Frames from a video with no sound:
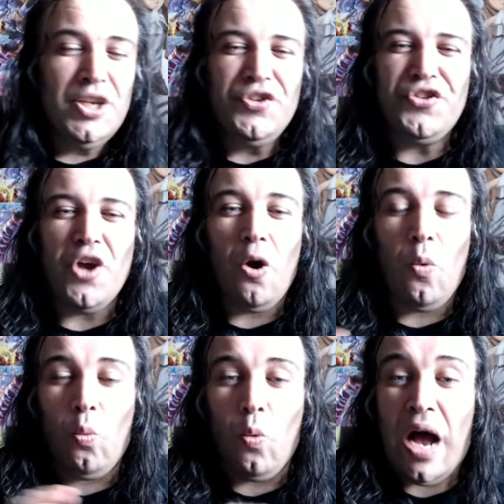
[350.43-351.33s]

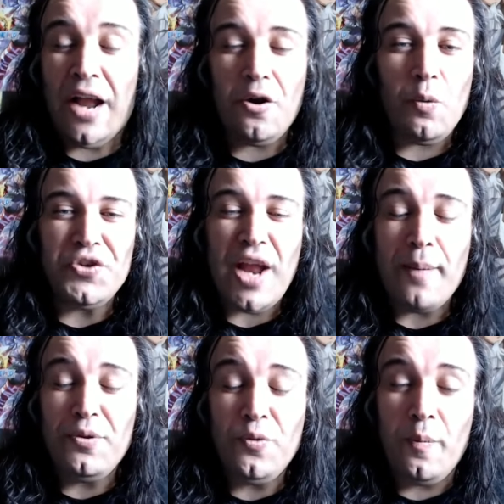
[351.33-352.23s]
So I don't know what's going to
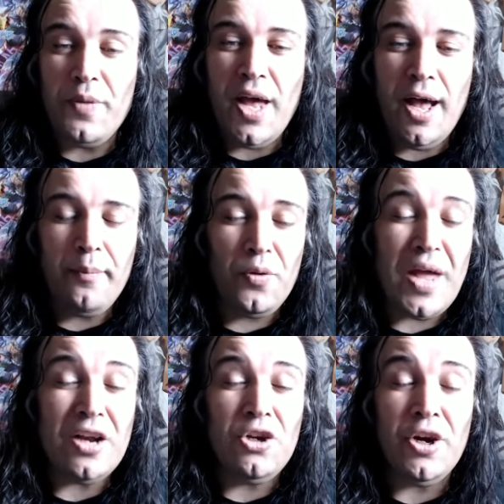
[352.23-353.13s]
happen to him there, but
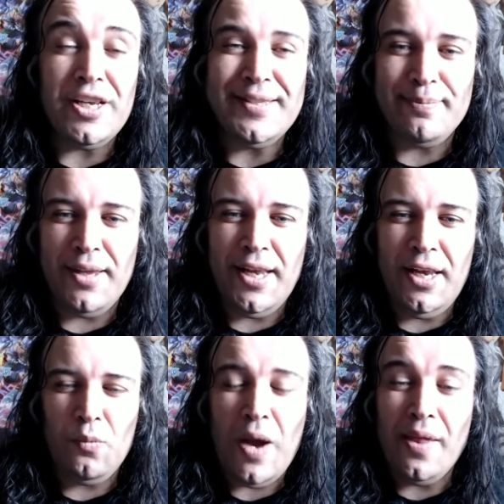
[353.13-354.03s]
that could
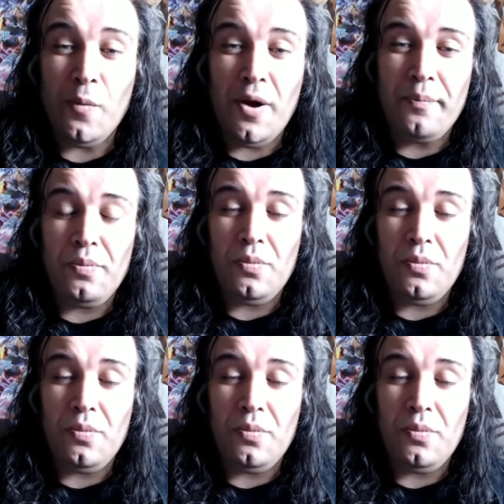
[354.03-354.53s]
explain why they weren't